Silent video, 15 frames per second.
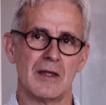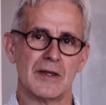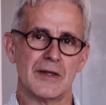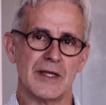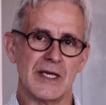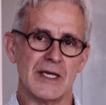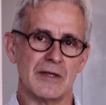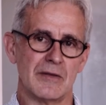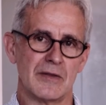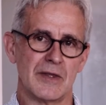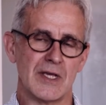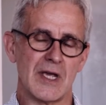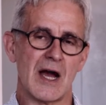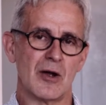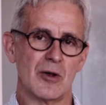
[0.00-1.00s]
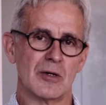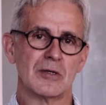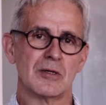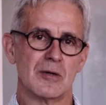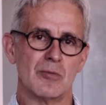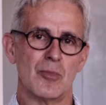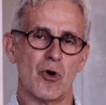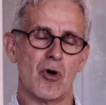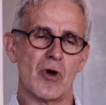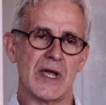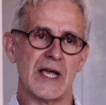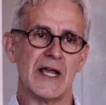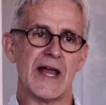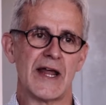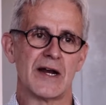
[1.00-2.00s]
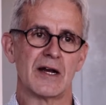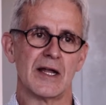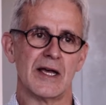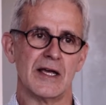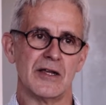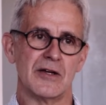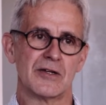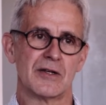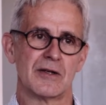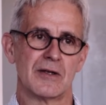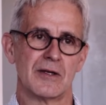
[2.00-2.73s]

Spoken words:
the young boy in Adelaide